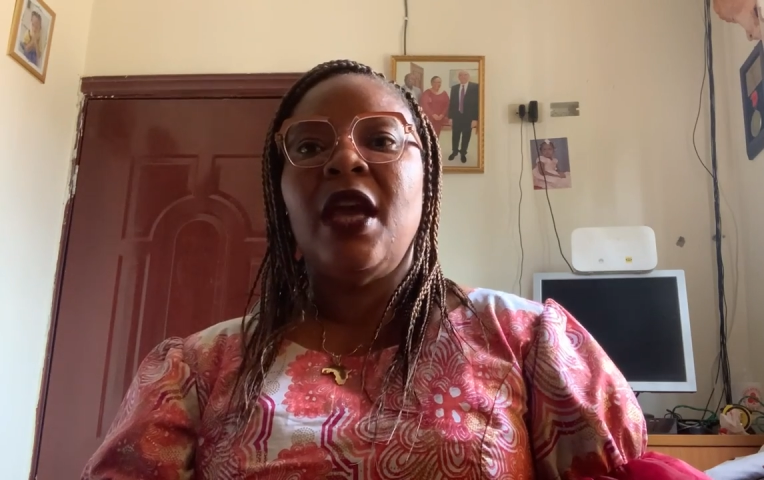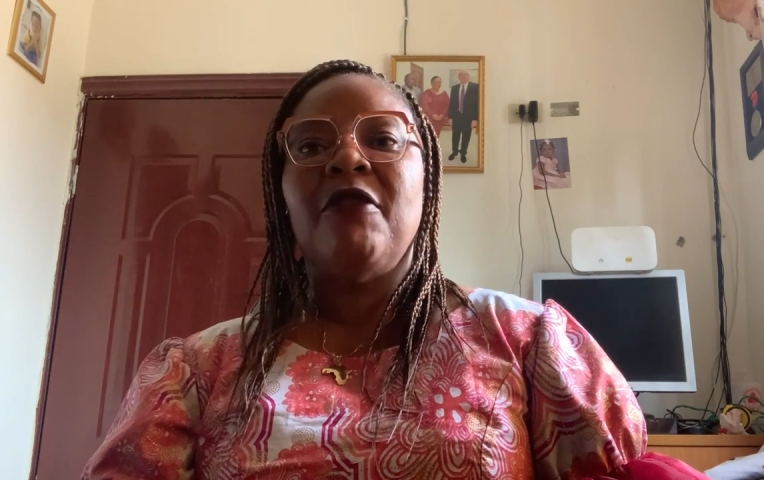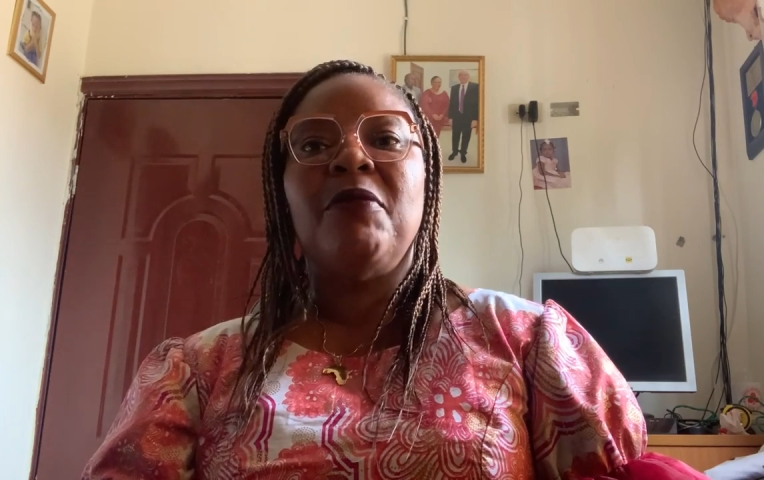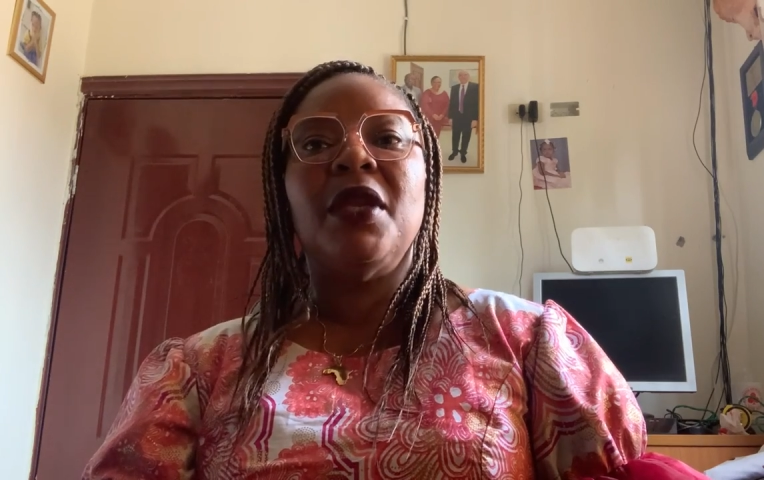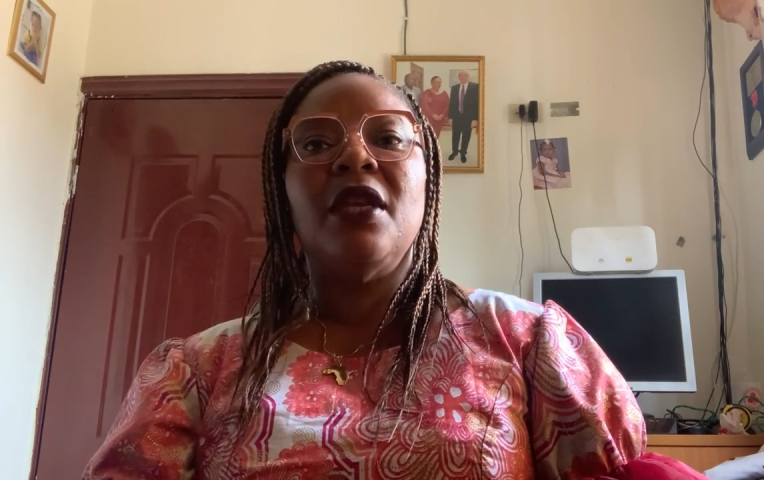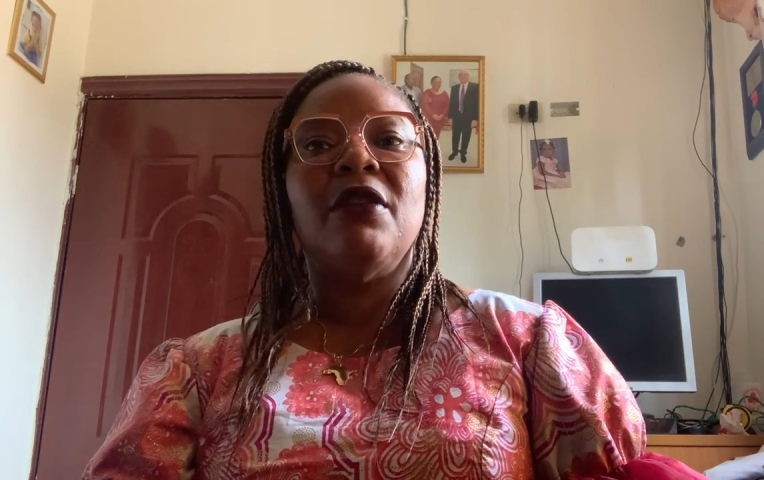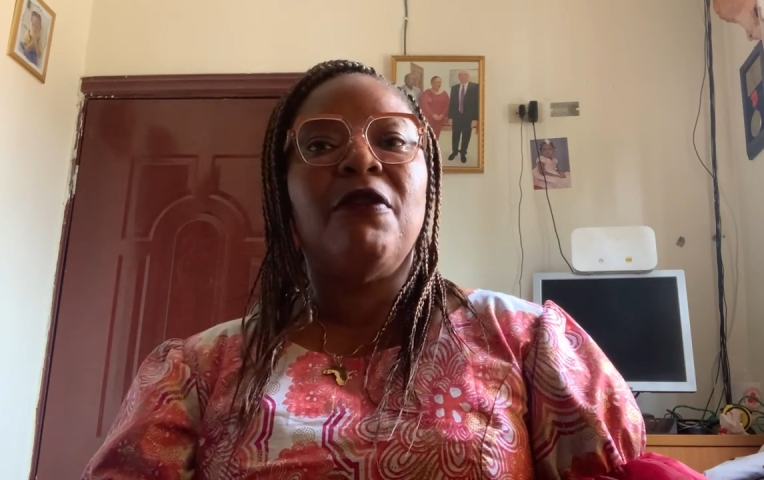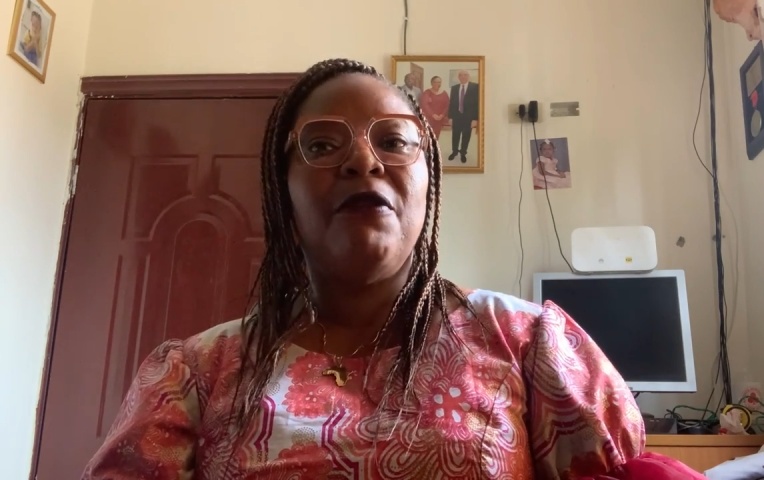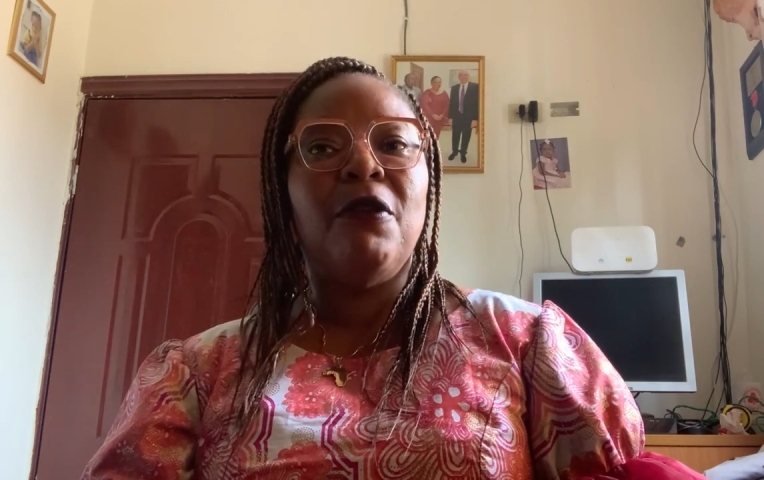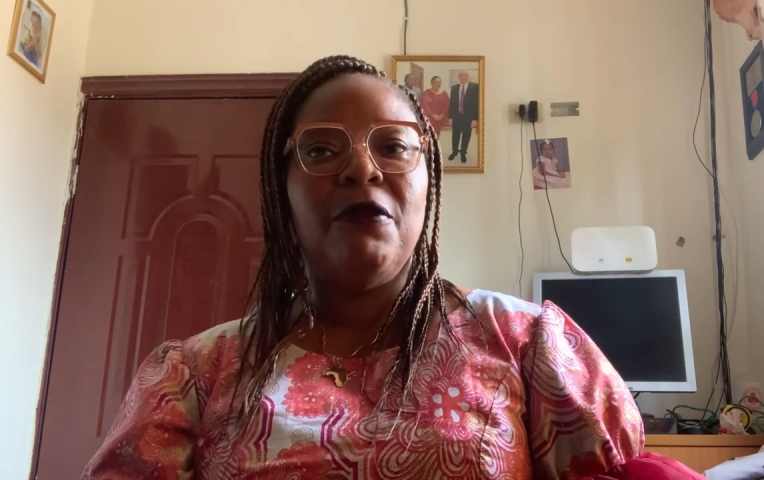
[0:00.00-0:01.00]
have been in the
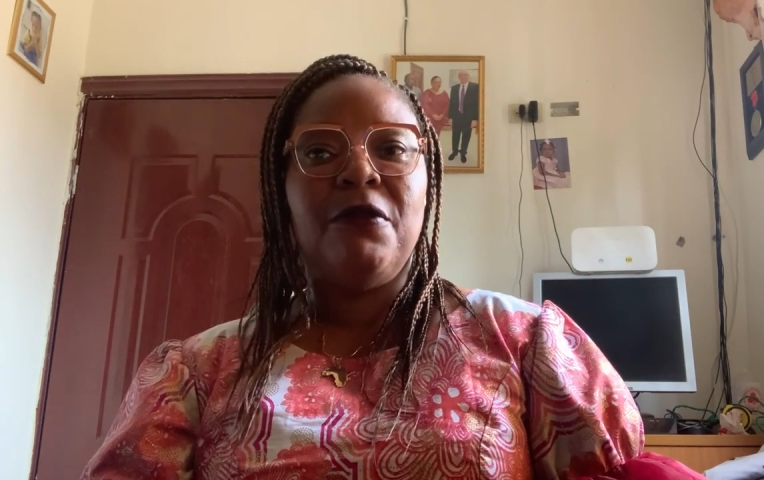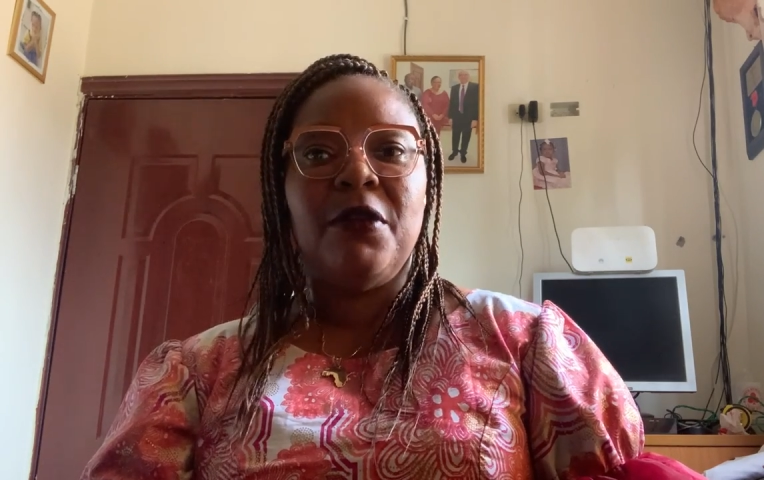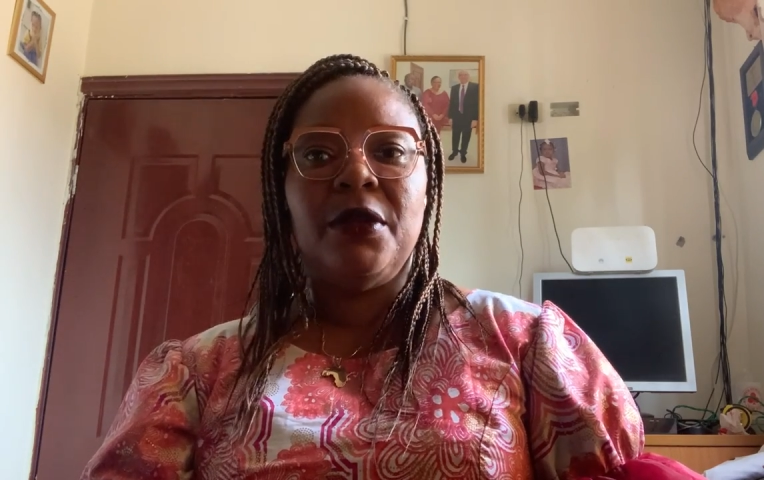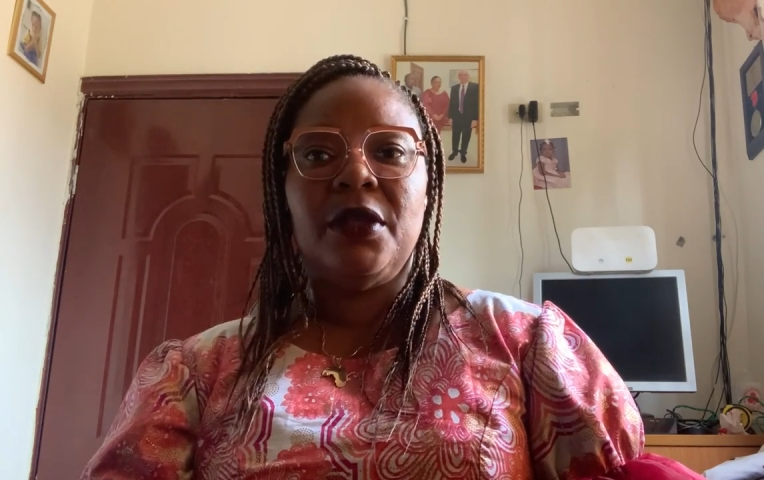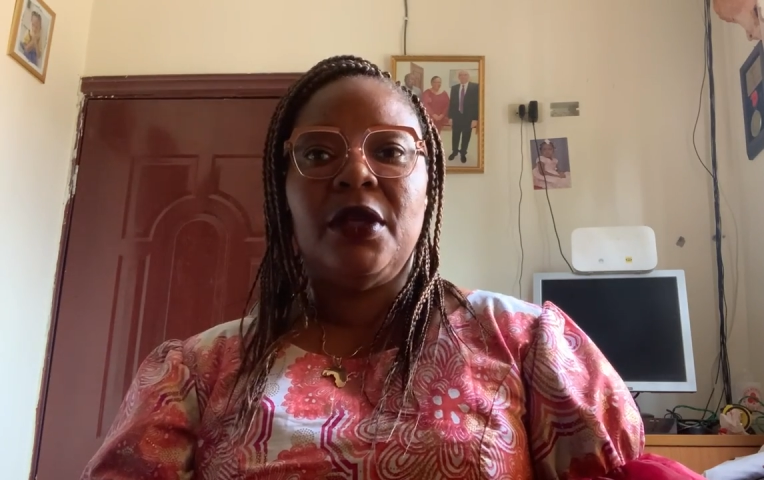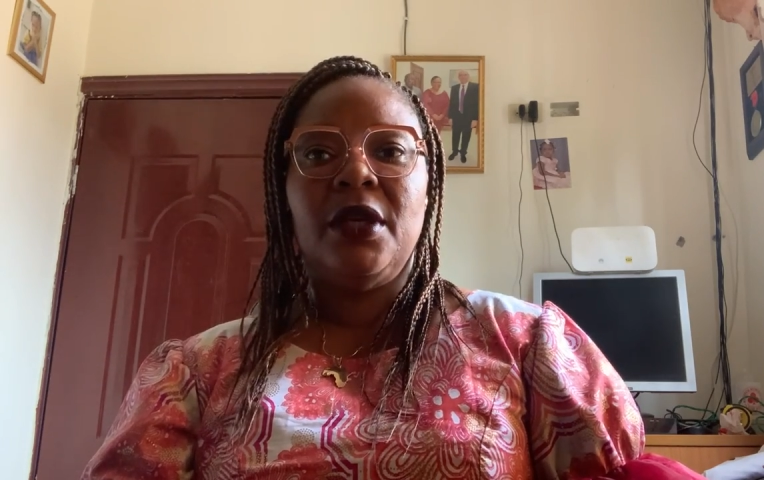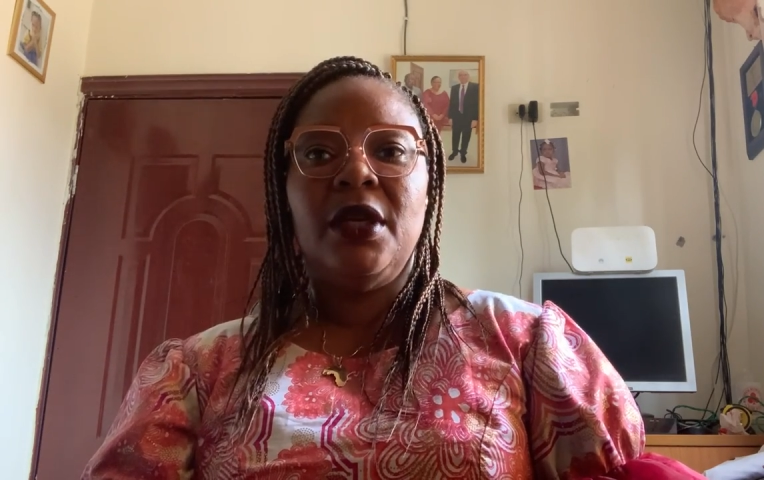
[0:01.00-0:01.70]
forefront